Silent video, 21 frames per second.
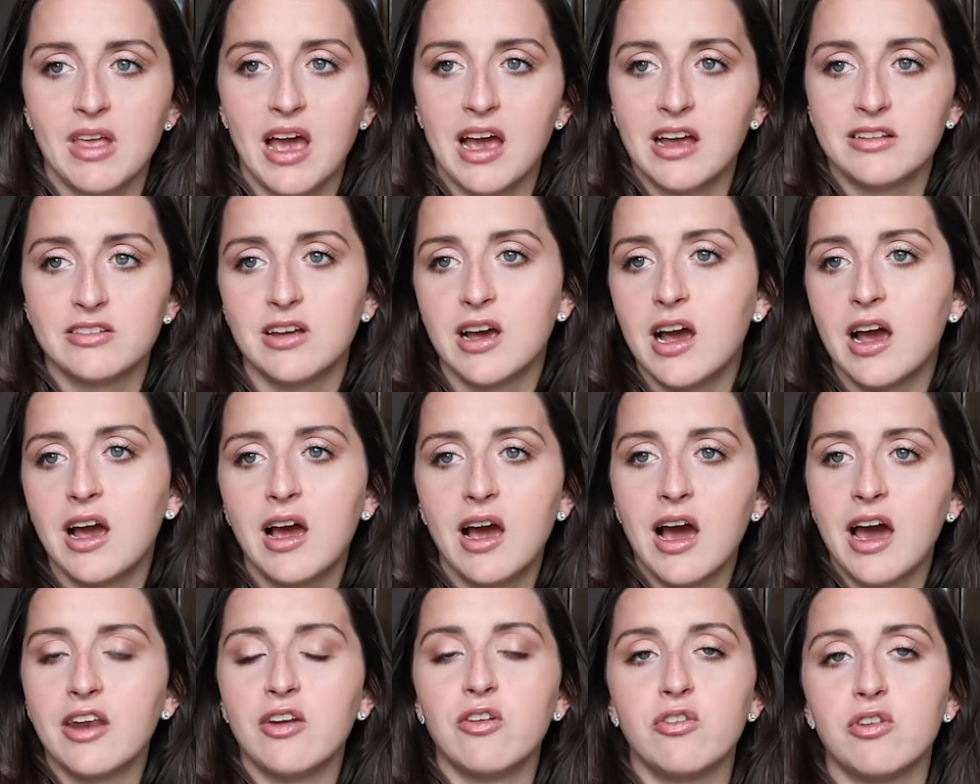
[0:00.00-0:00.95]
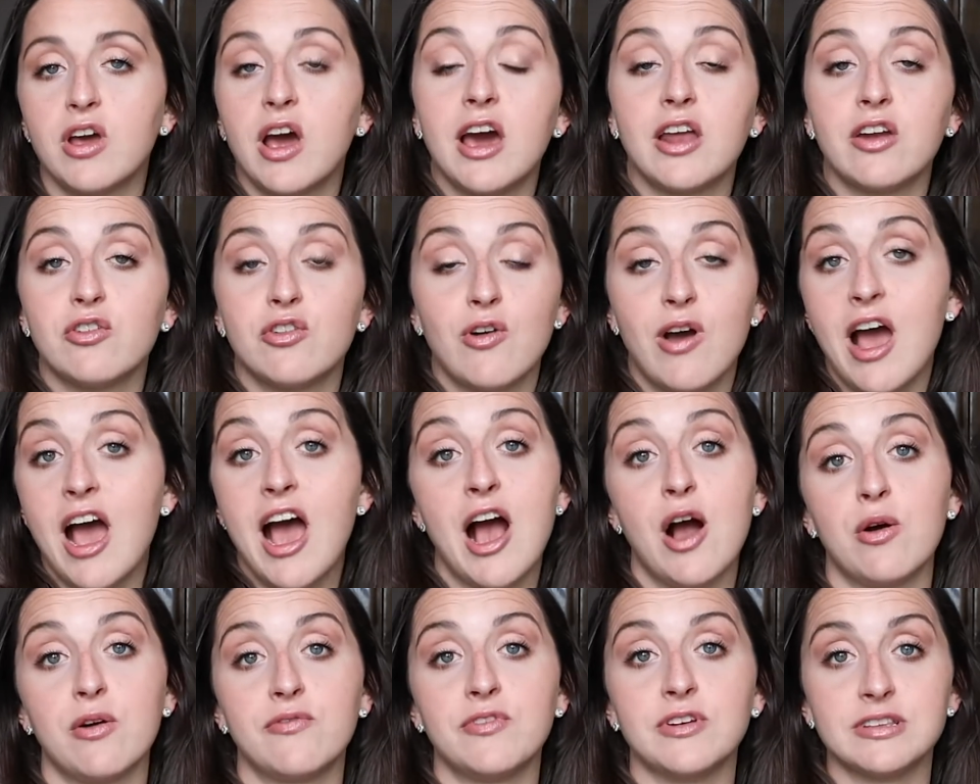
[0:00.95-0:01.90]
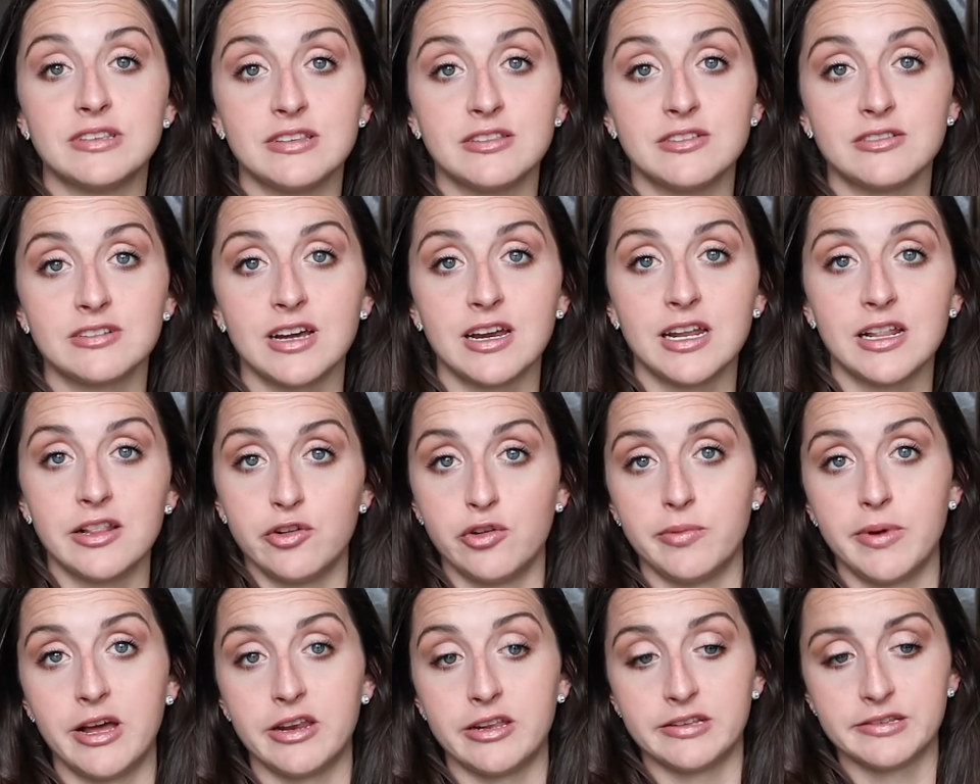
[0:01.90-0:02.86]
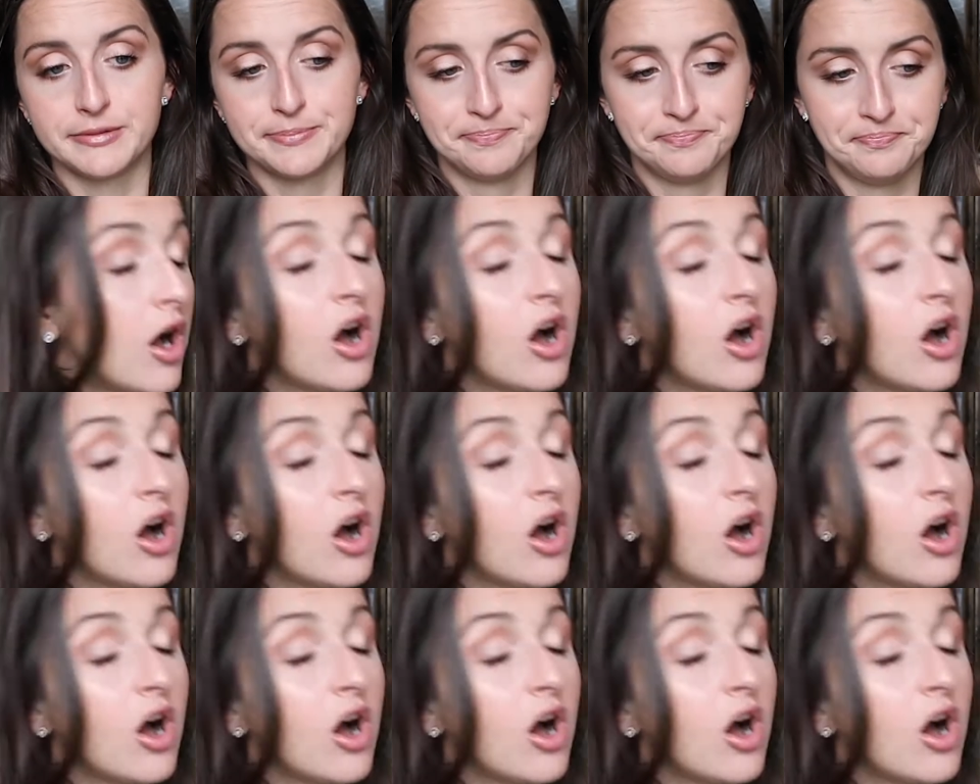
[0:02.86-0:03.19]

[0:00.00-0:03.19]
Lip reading: I don't know how it fits in their tiny little bodies.